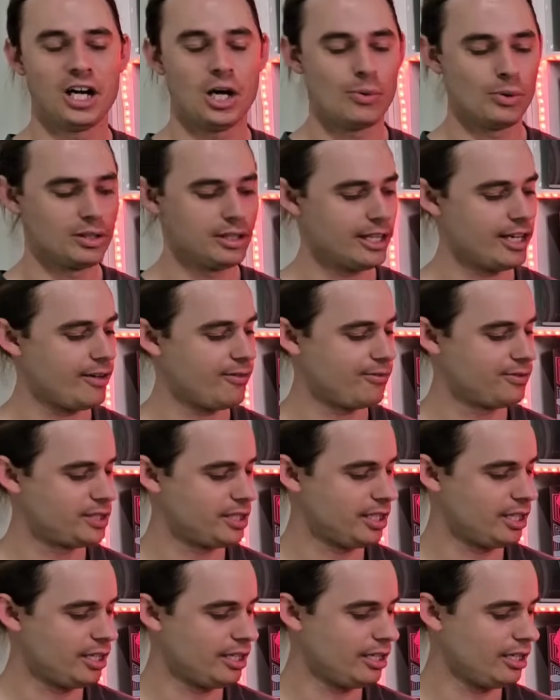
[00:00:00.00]
I would love
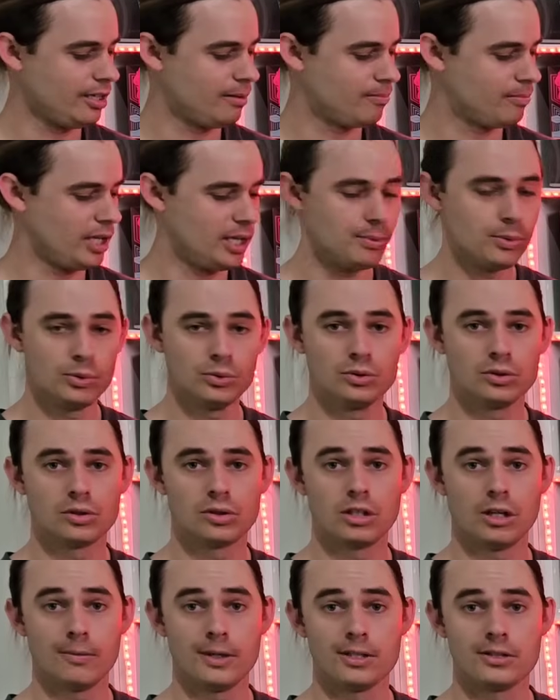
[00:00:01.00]
to hear people's
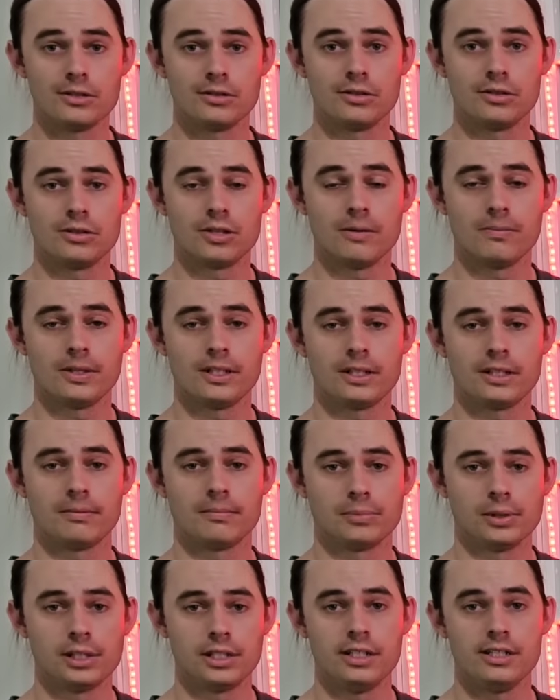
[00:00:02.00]
comments on the topic.
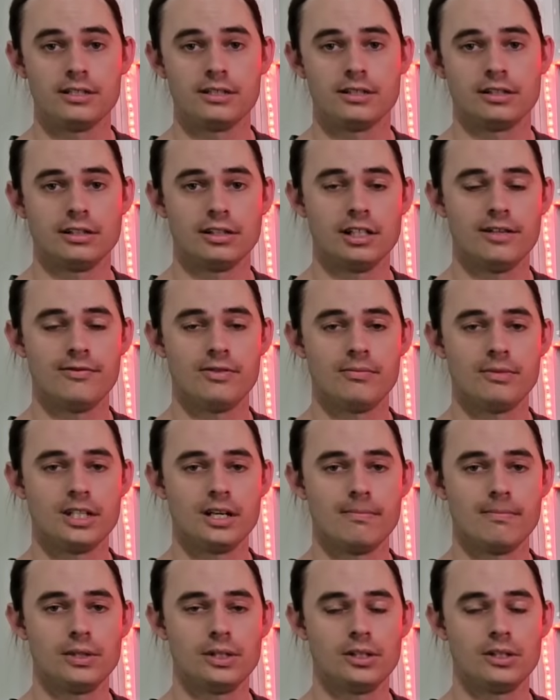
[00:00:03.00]
Please leave them
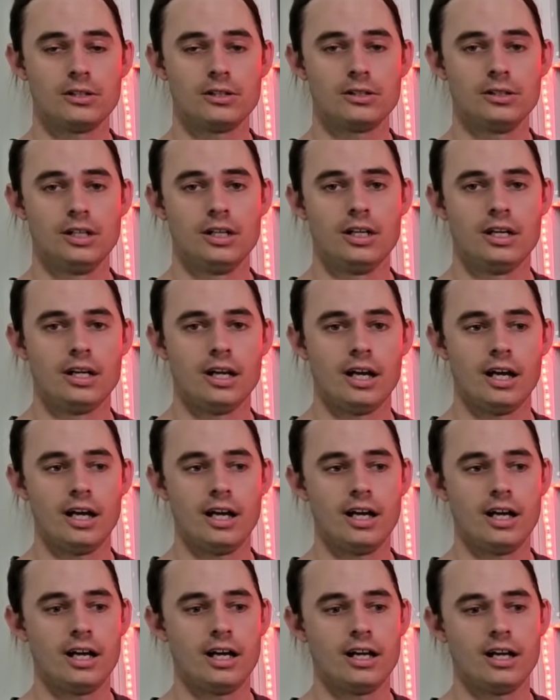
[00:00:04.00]
down below.
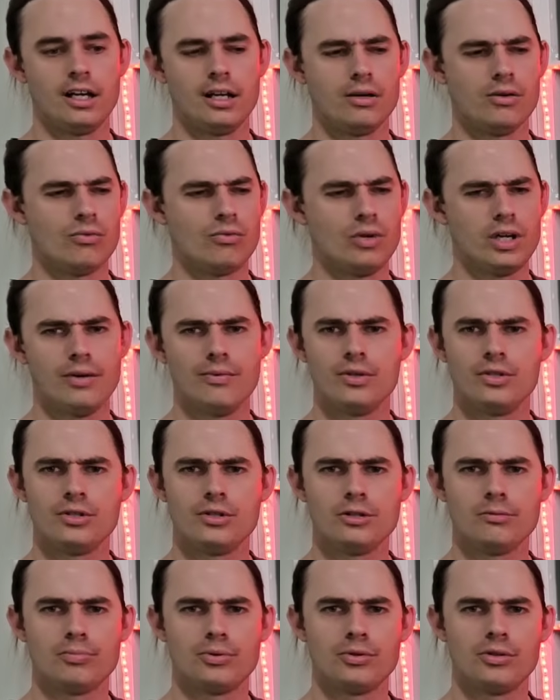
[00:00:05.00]
Where would
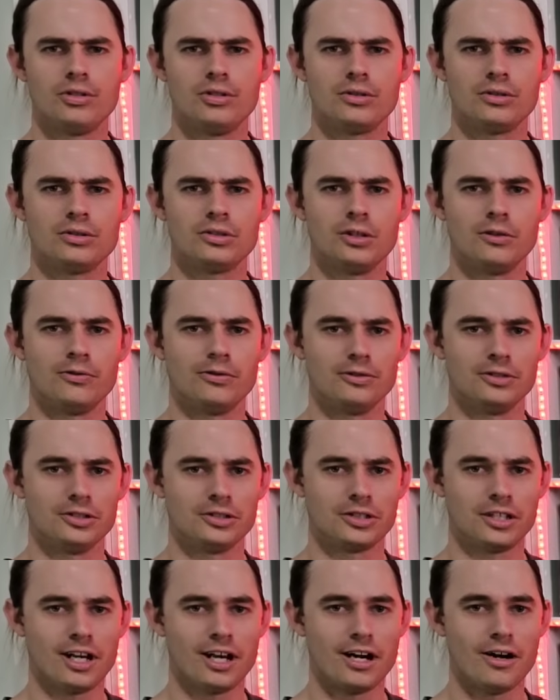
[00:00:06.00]
you put yourself on the
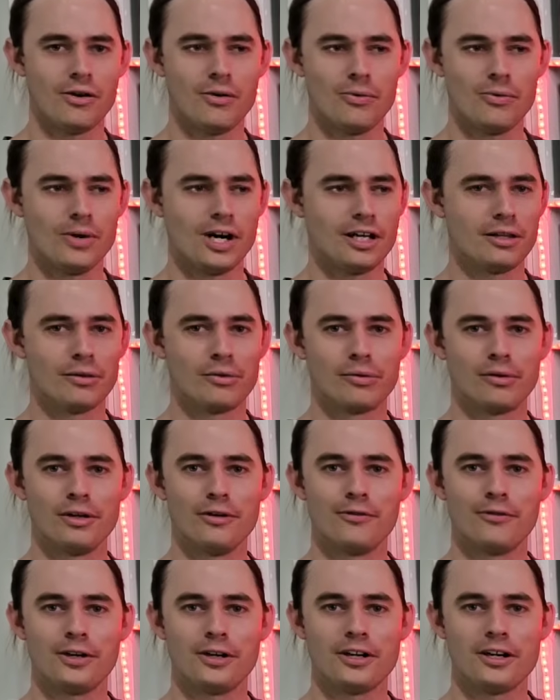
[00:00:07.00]
scale, 1
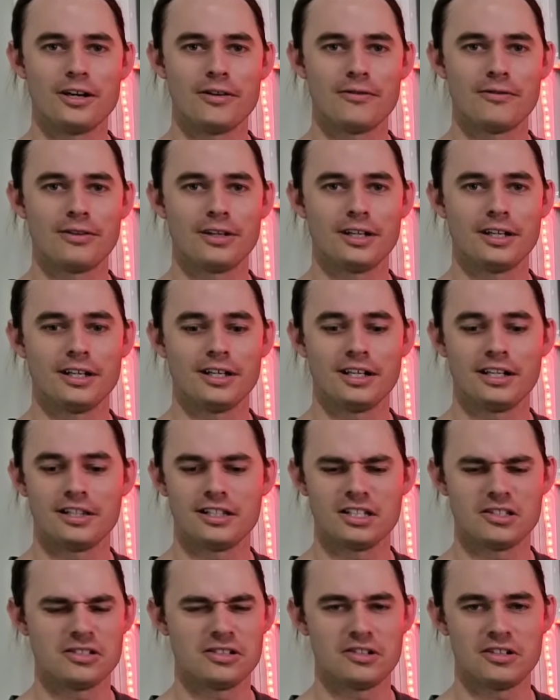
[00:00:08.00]
through 5?
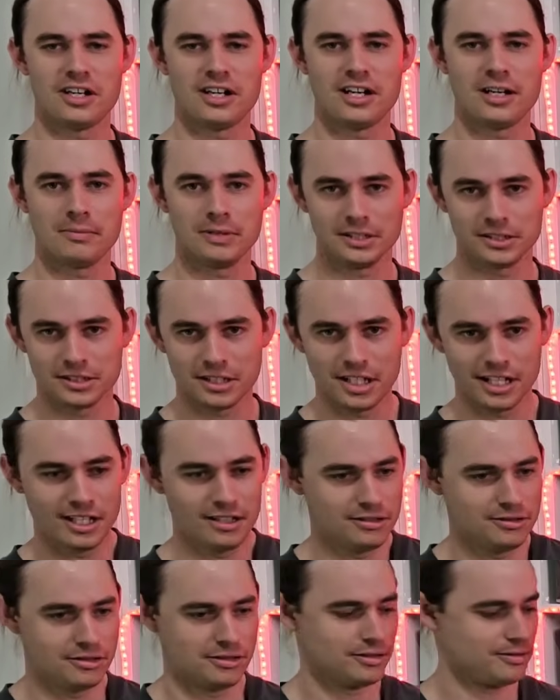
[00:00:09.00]
There's no harm in
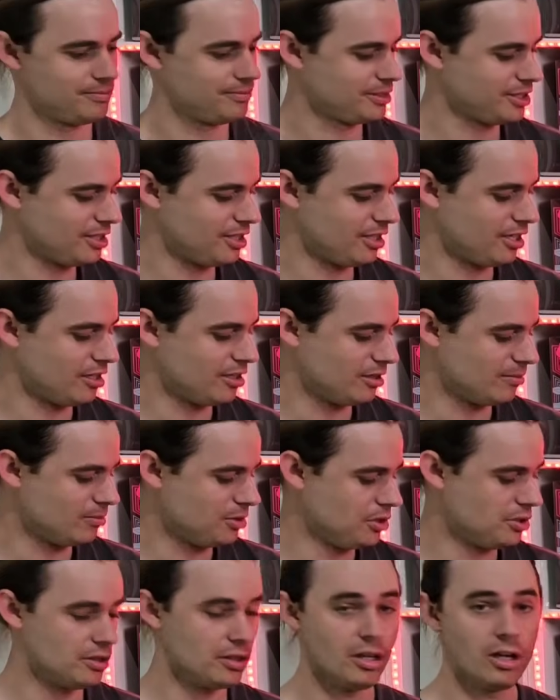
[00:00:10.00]
saying, look, I'm
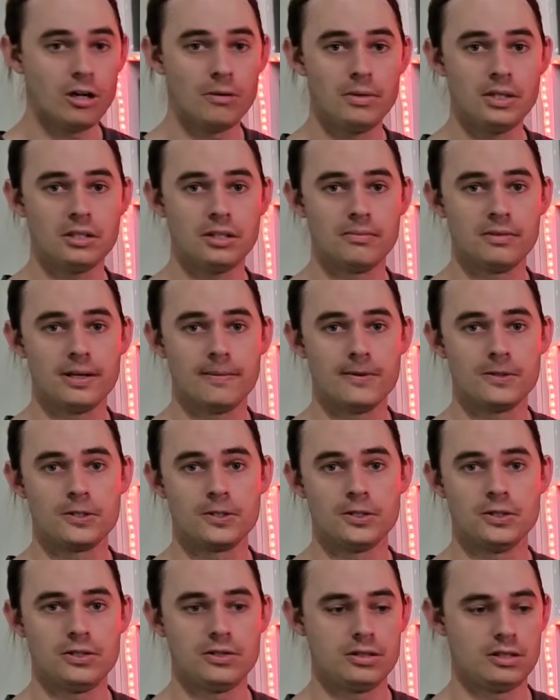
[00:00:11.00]
new to the hobby, I'm number
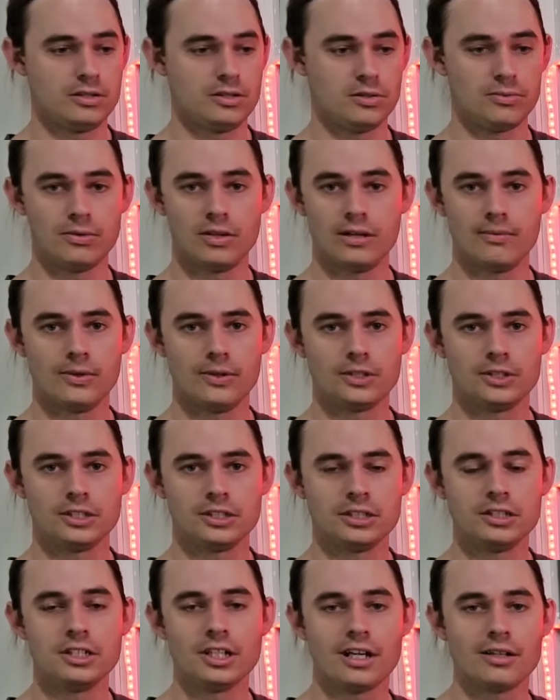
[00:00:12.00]
2. This is why I'm
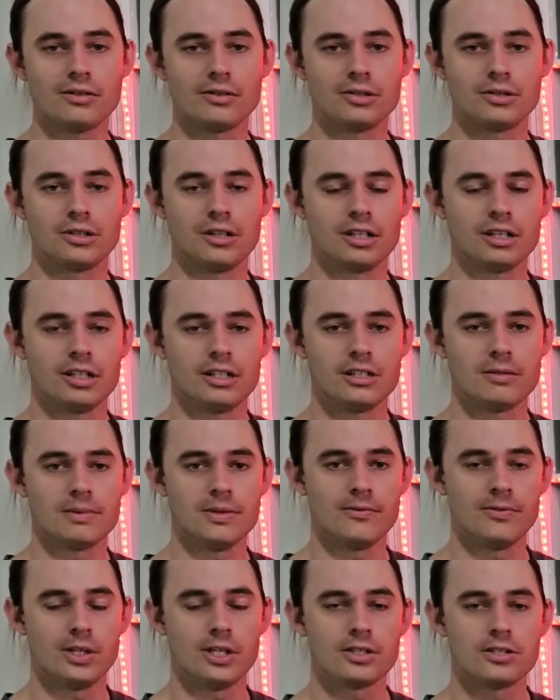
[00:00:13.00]
watching the channel, to try and get
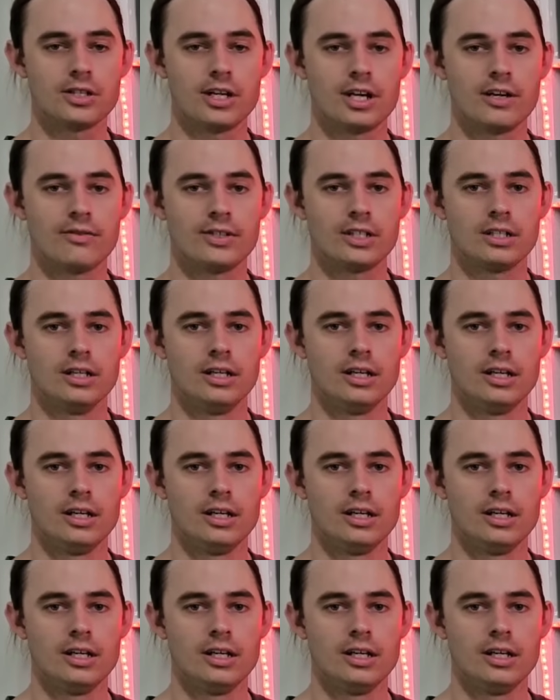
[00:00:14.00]
some advice out of it.